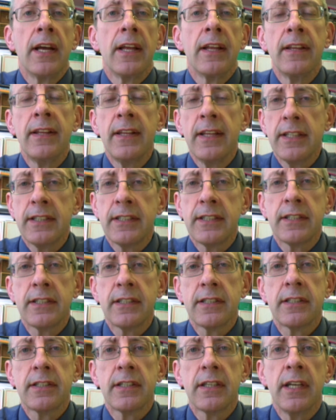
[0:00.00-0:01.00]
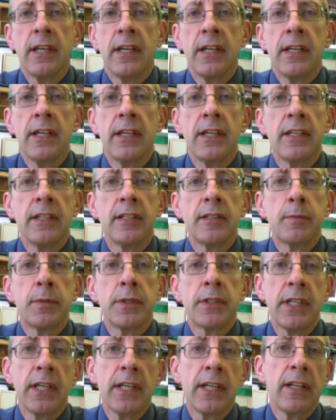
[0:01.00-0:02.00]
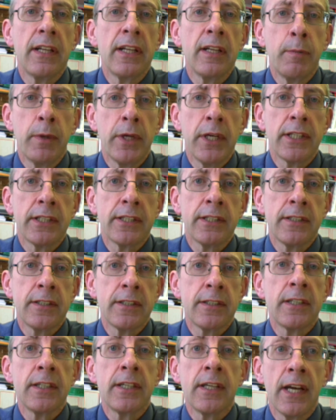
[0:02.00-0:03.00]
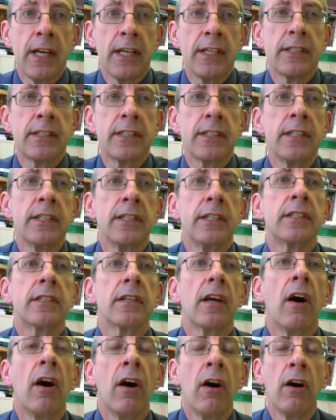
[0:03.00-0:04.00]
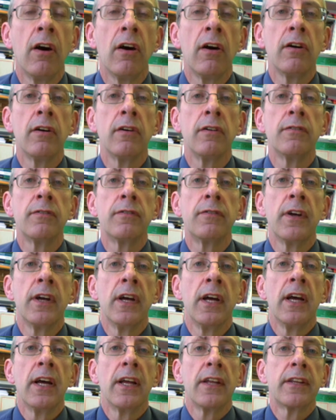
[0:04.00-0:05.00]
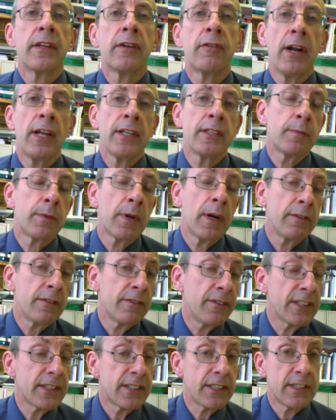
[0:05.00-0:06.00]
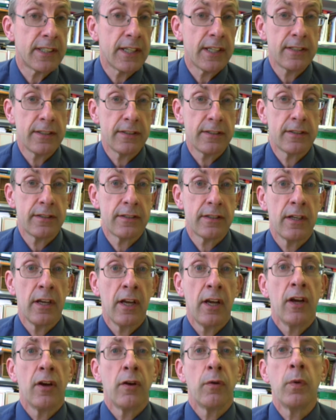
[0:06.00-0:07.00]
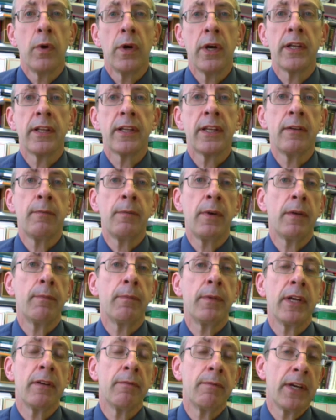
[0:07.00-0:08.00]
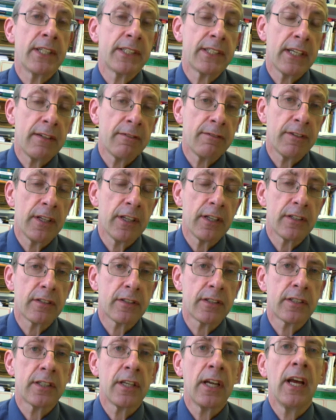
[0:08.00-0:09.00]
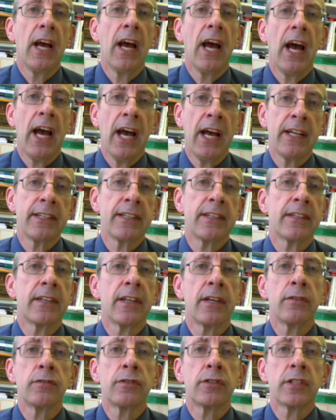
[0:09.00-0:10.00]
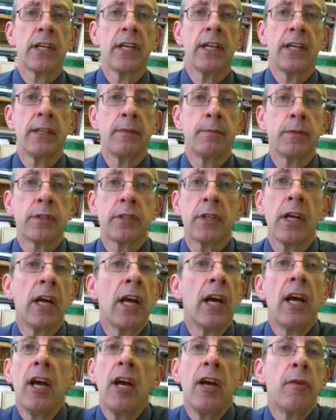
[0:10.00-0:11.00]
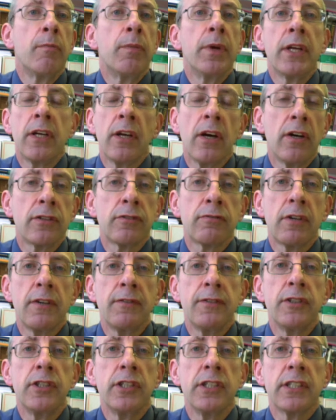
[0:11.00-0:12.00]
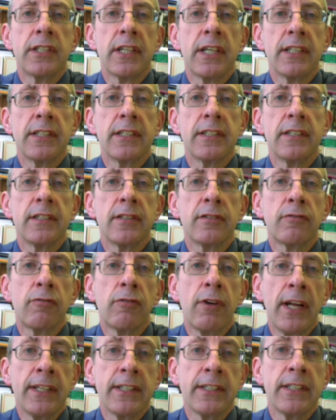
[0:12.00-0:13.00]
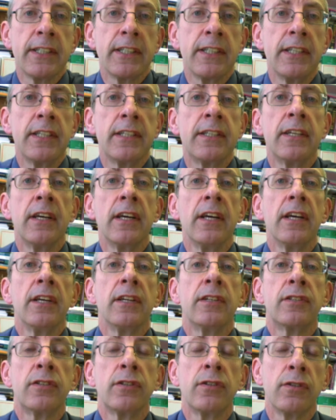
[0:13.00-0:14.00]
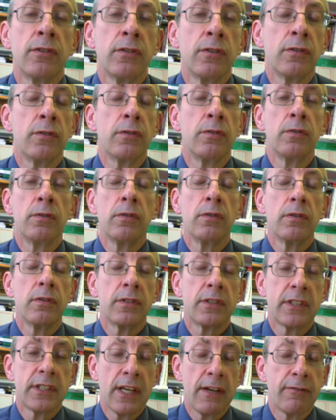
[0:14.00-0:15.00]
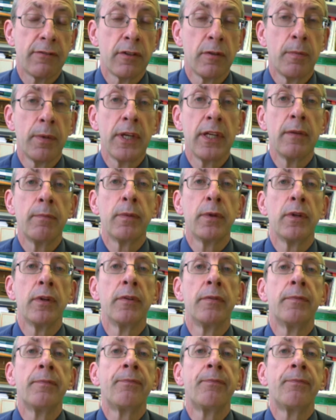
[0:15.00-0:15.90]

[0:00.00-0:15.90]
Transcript: This is particularly pertinent in cases of the grant of prima facie status, where there might be a mass influx, and at those times, because refugee status is granted to several people,